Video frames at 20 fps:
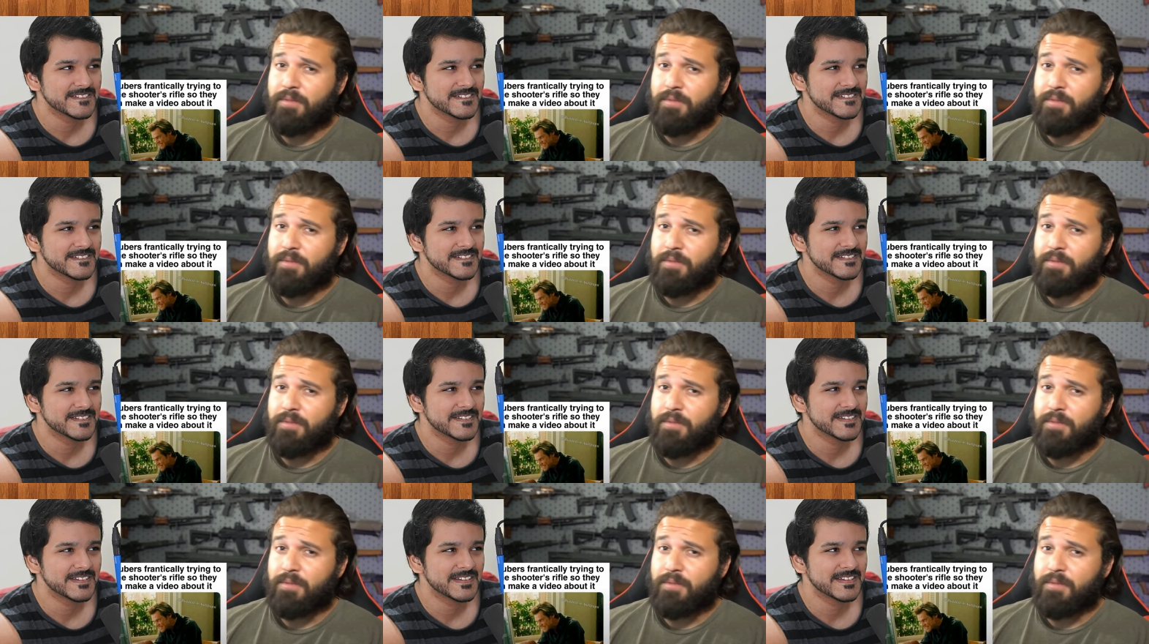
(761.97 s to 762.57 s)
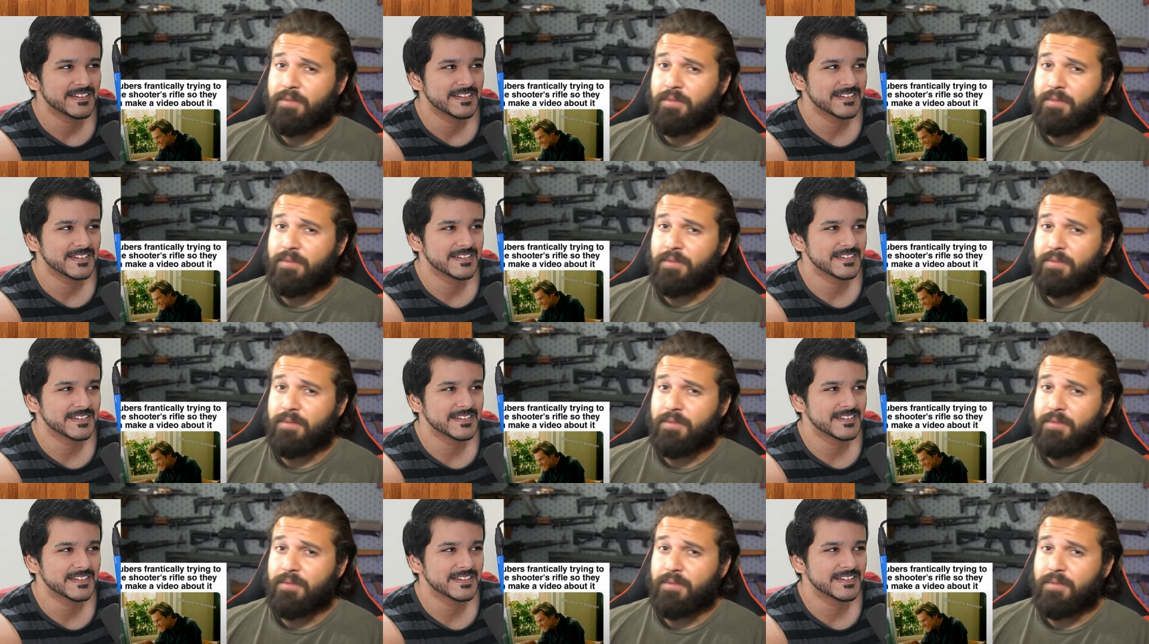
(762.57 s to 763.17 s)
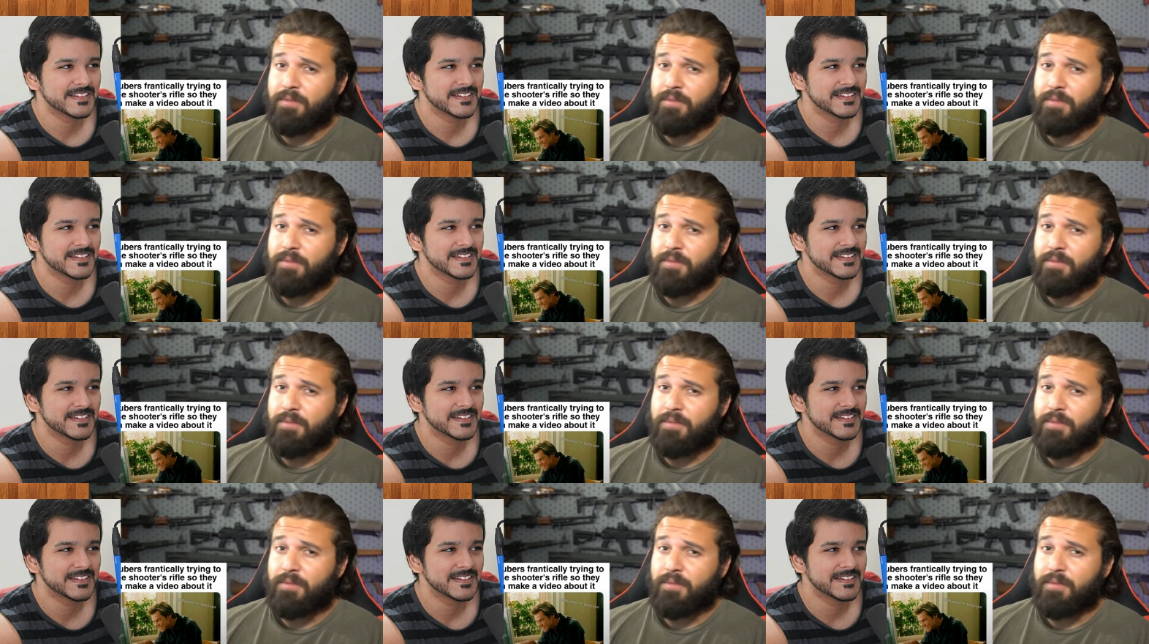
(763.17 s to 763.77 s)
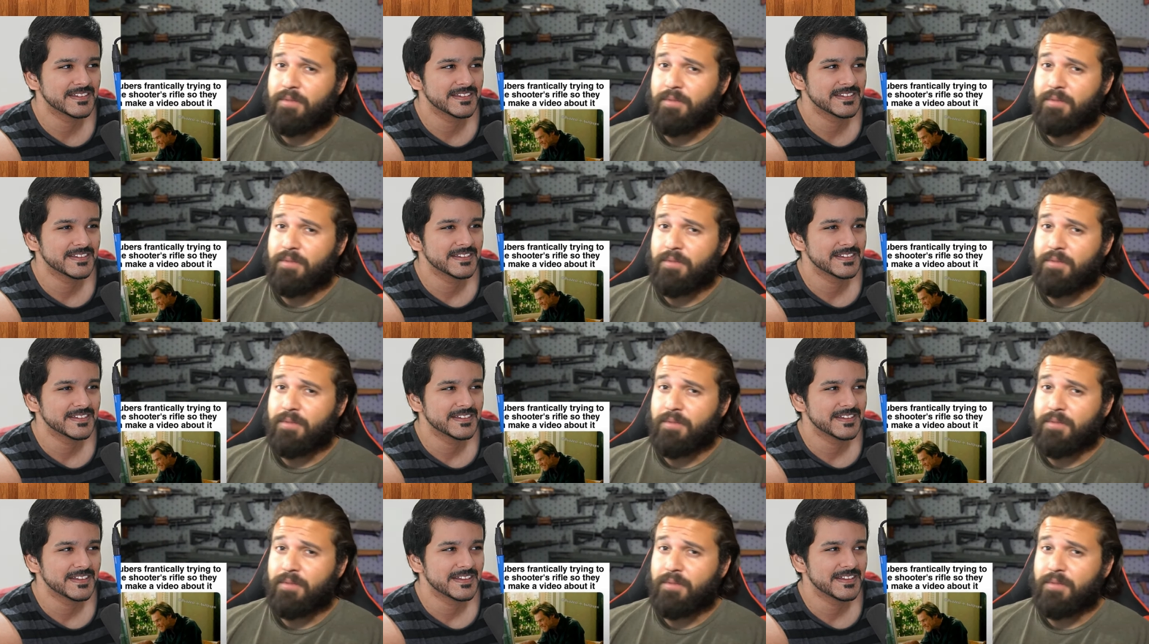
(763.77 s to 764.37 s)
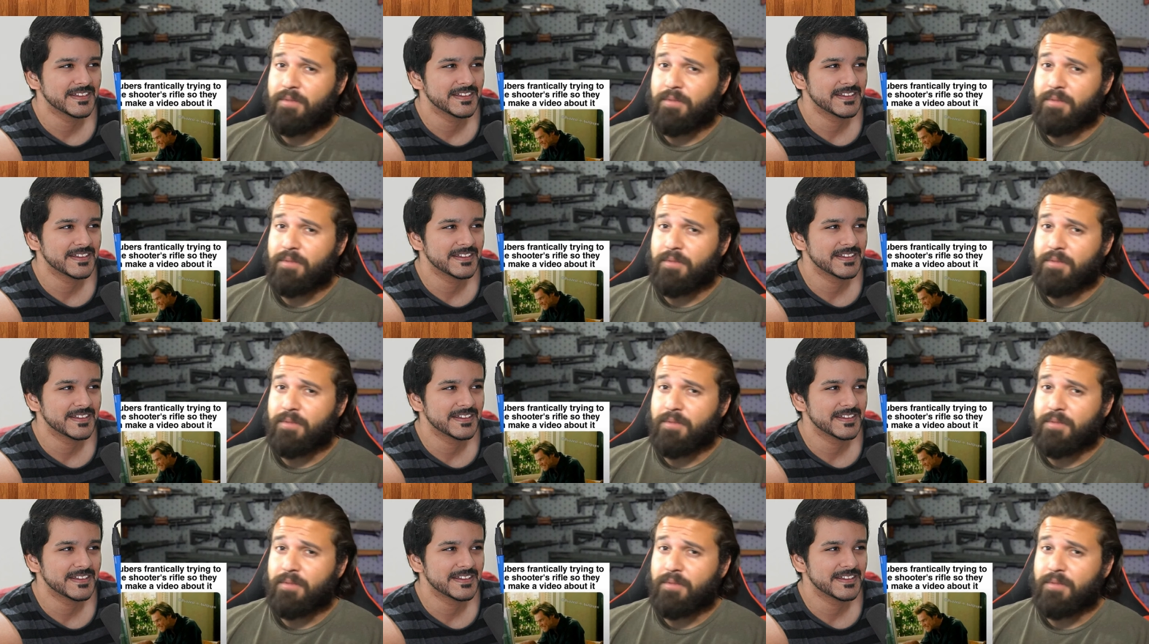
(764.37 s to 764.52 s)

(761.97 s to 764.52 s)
No one is speaking in this clip.